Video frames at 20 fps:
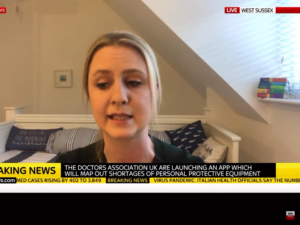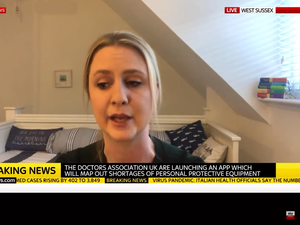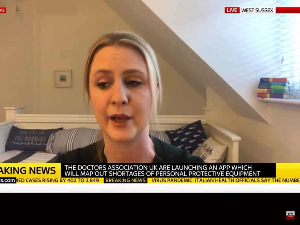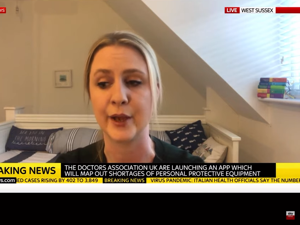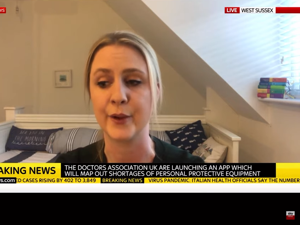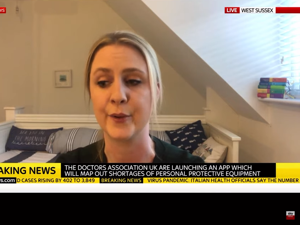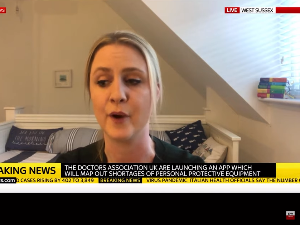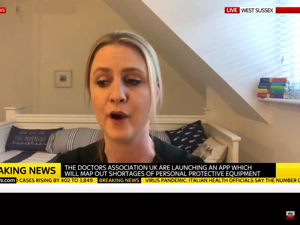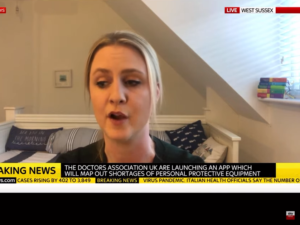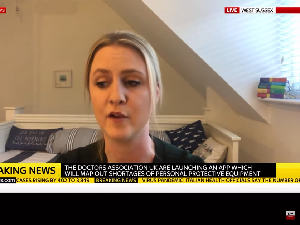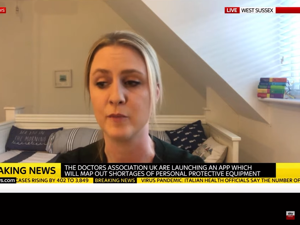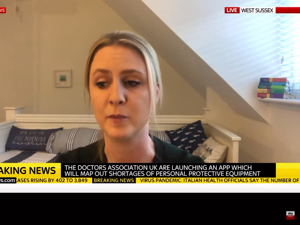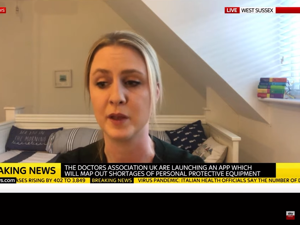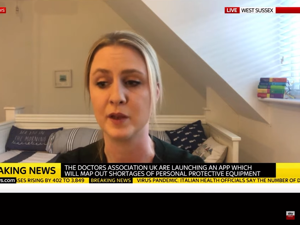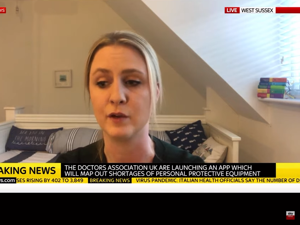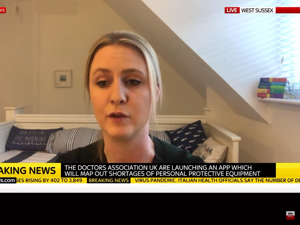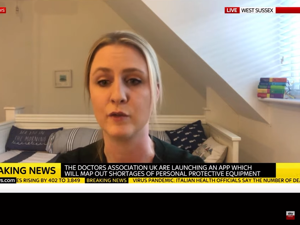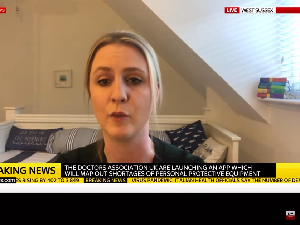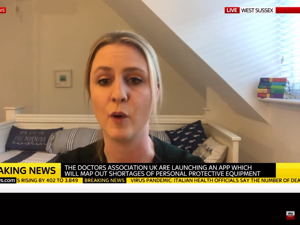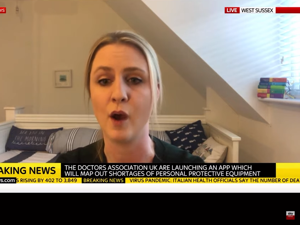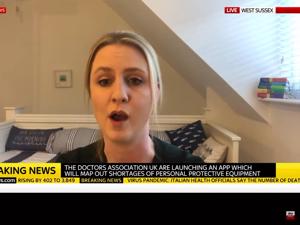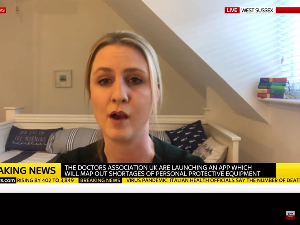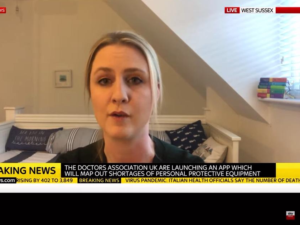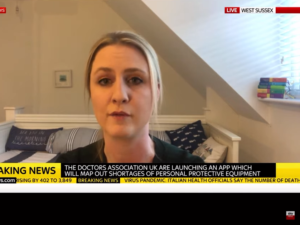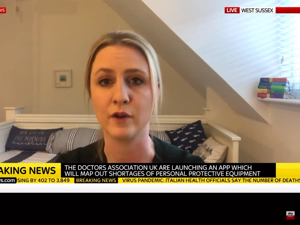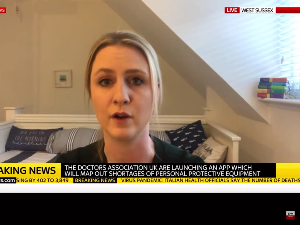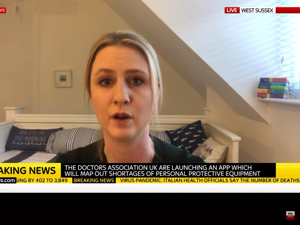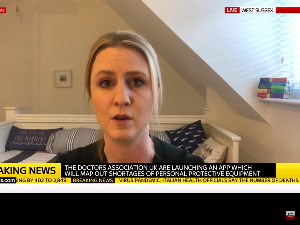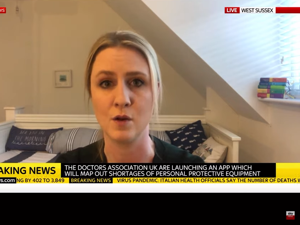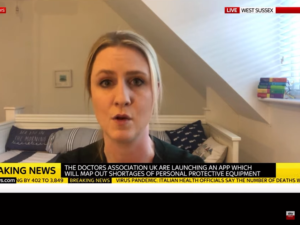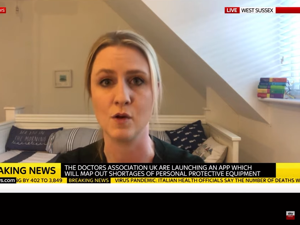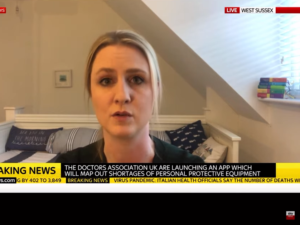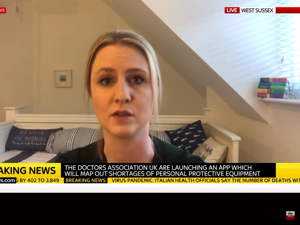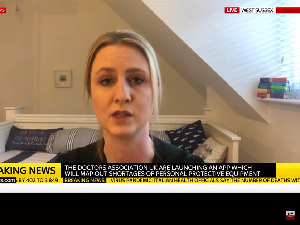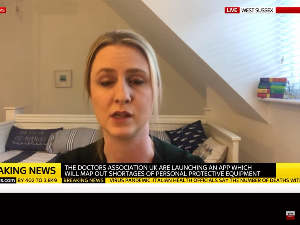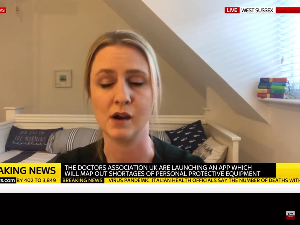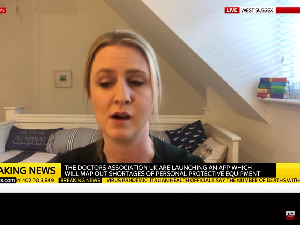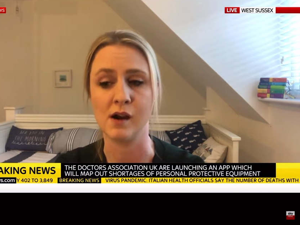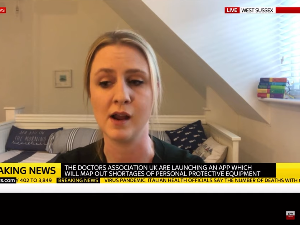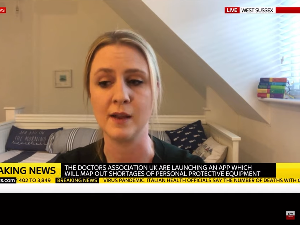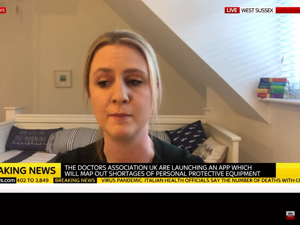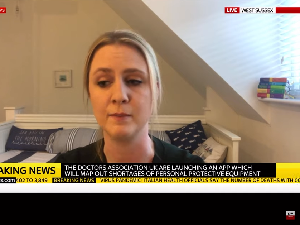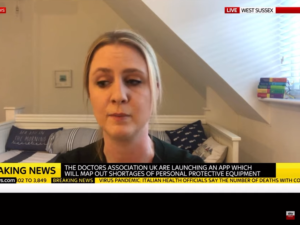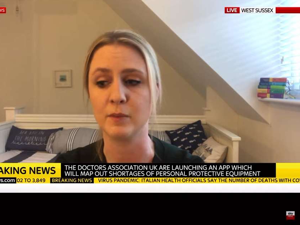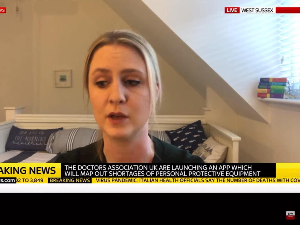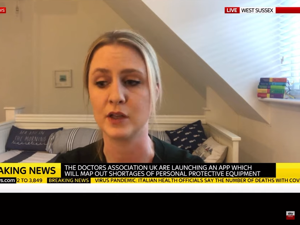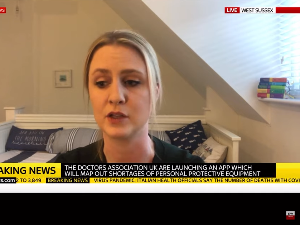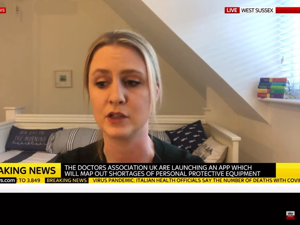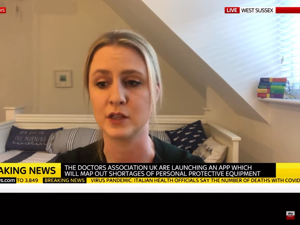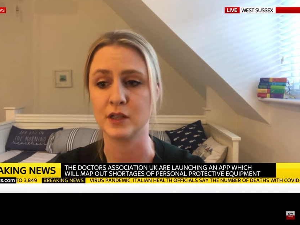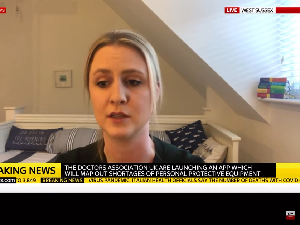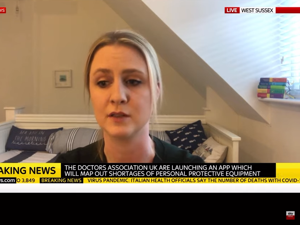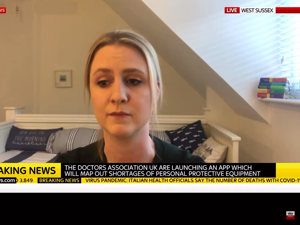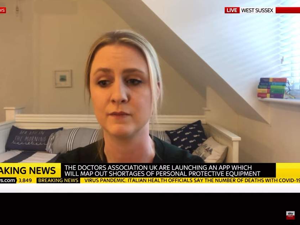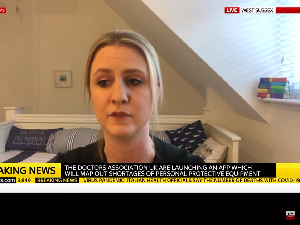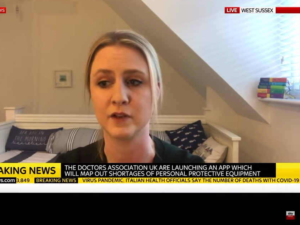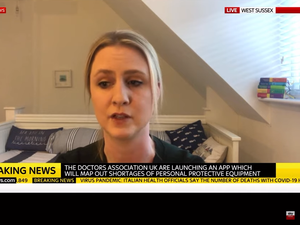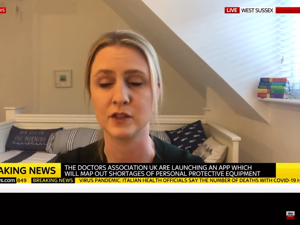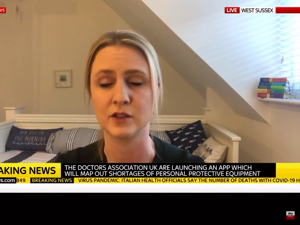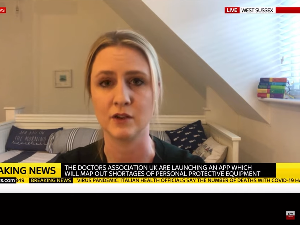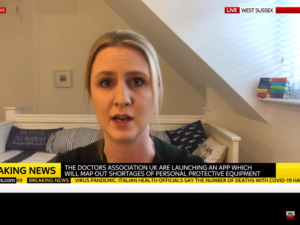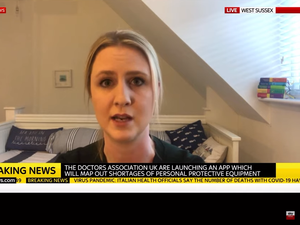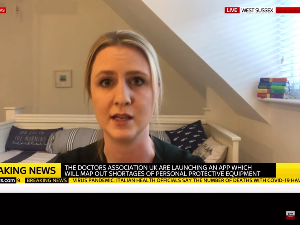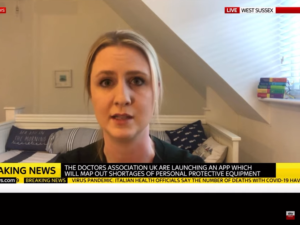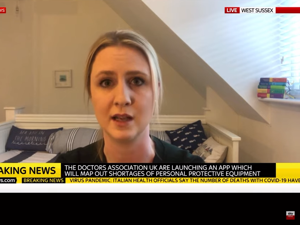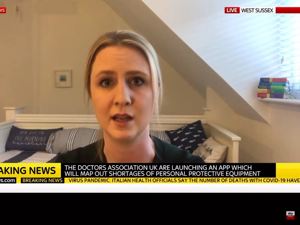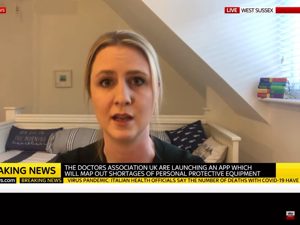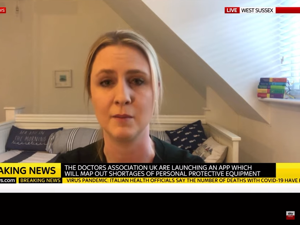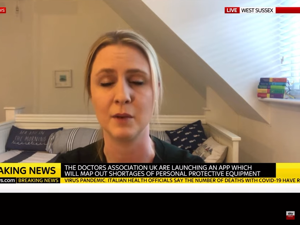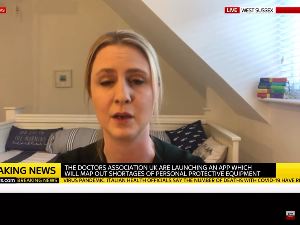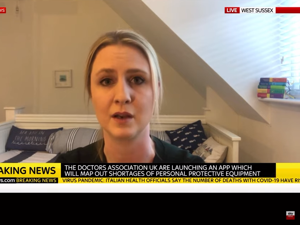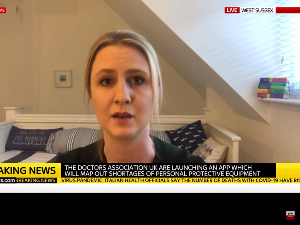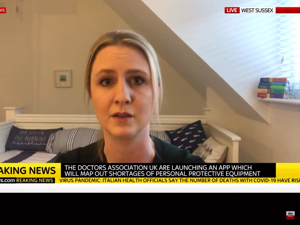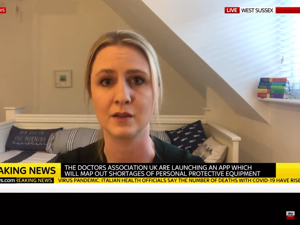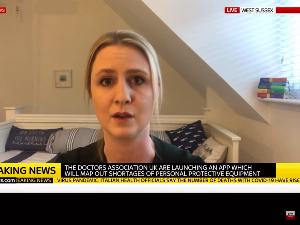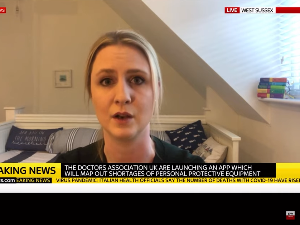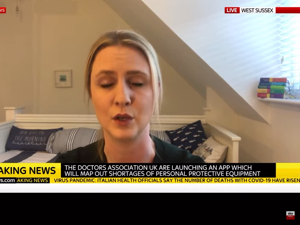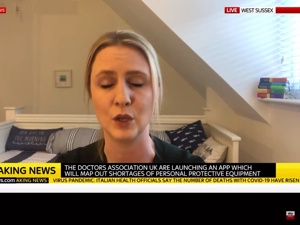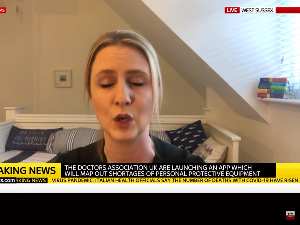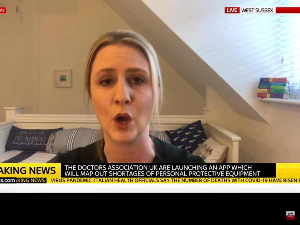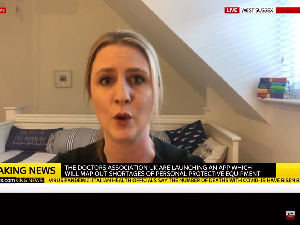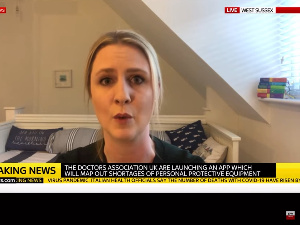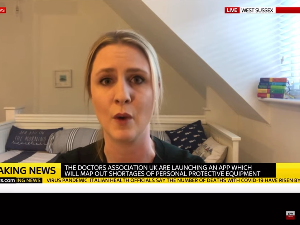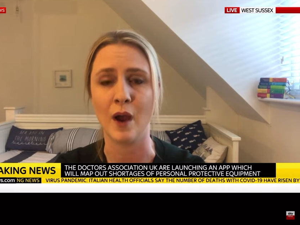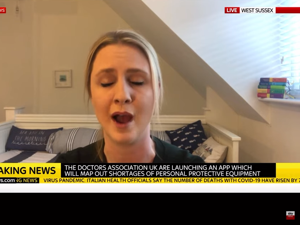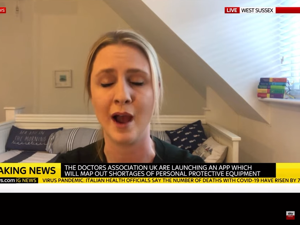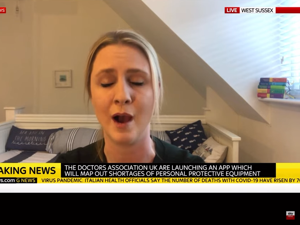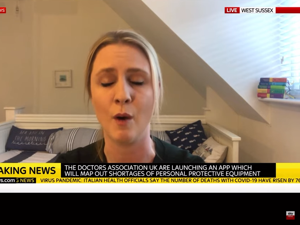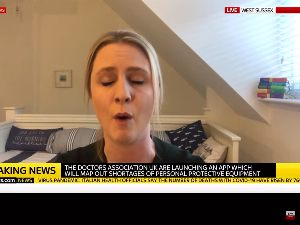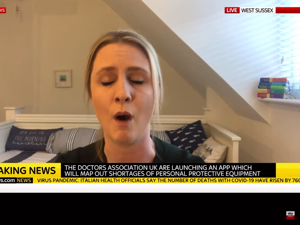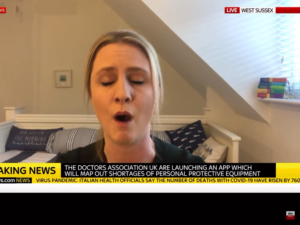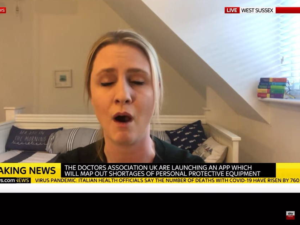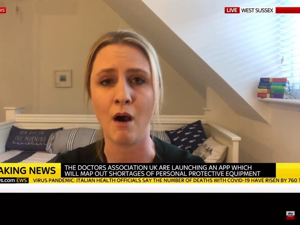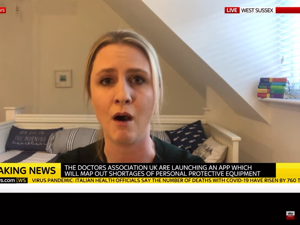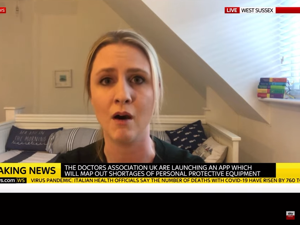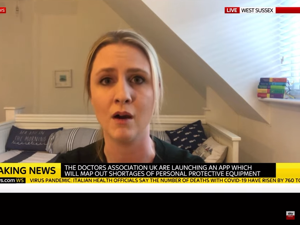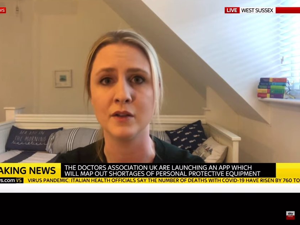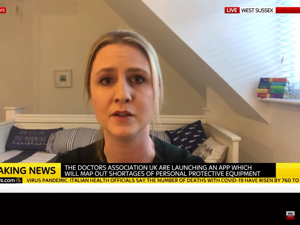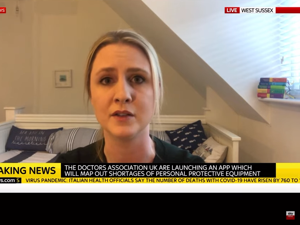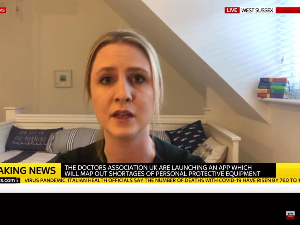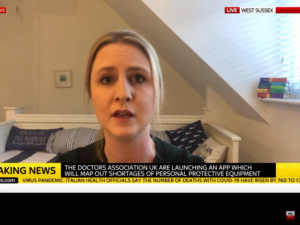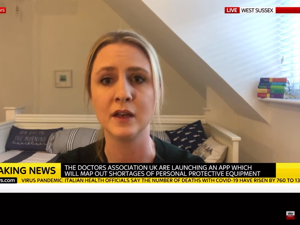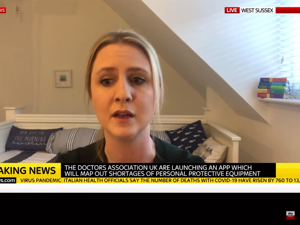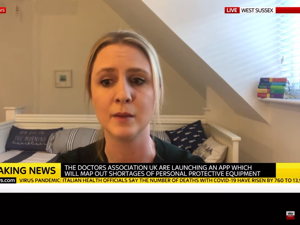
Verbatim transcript: So I've been off work for a long time, which is frustrating because I know how hard